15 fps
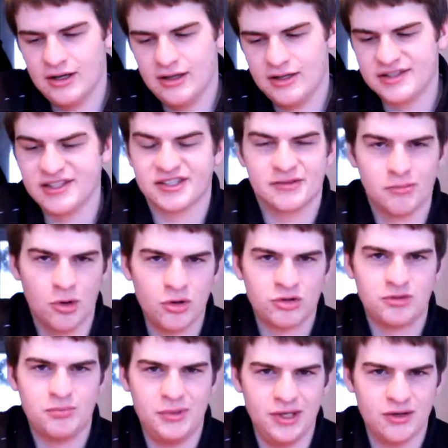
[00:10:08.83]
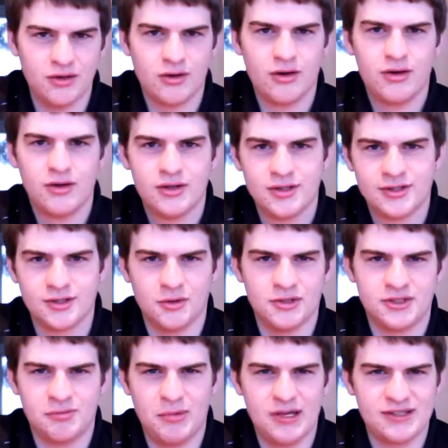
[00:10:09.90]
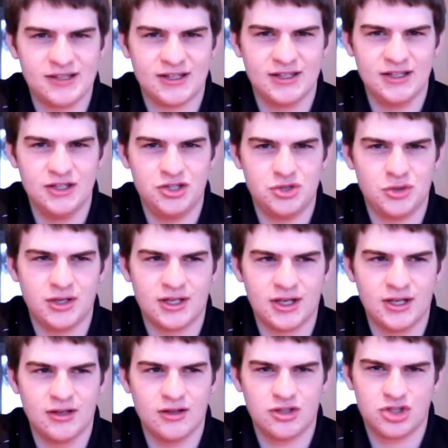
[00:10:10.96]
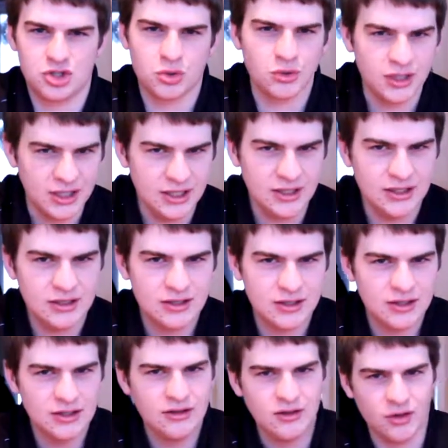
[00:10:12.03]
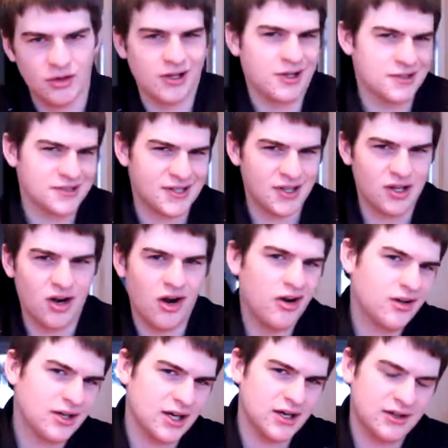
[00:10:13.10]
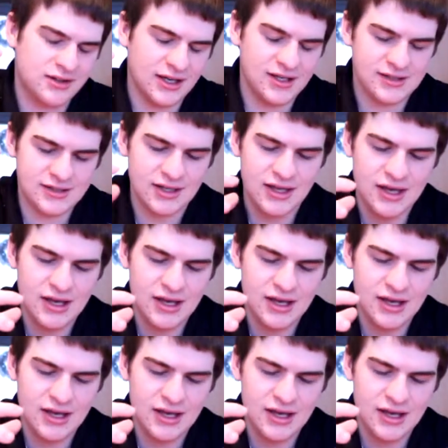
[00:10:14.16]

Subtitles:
it's a smoked beer, so it's basically drinking a tree, or like a cigar kind of taste.